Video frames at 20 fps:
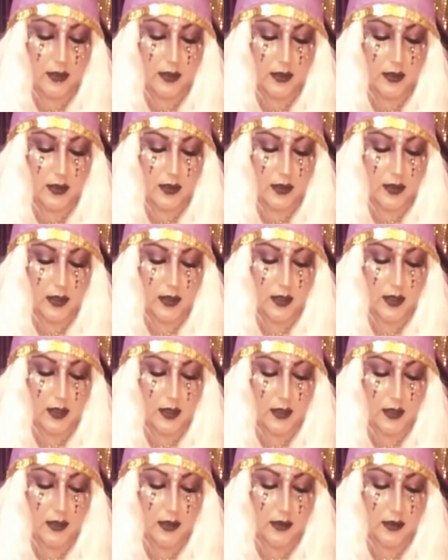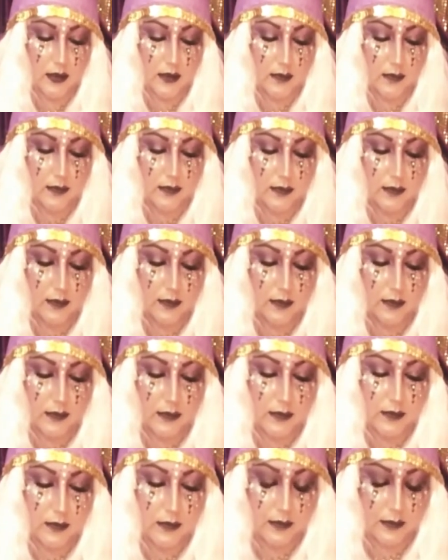
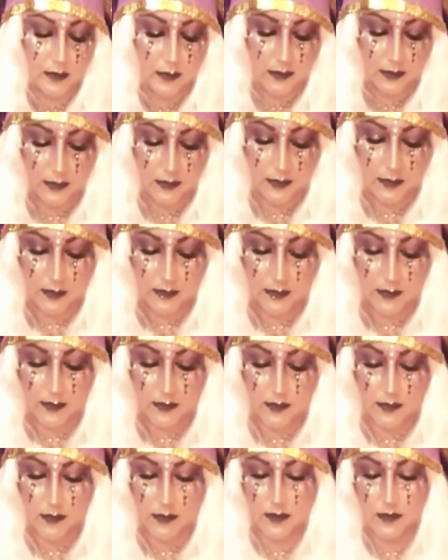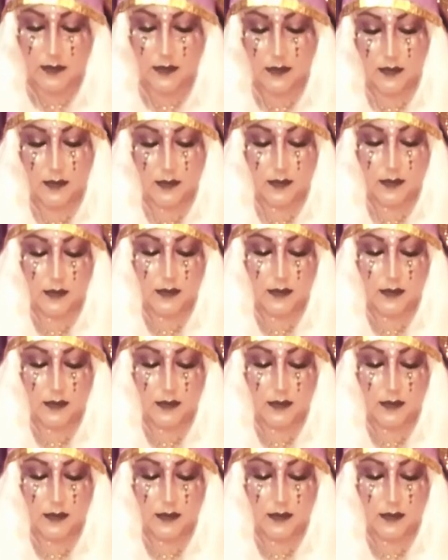(silence)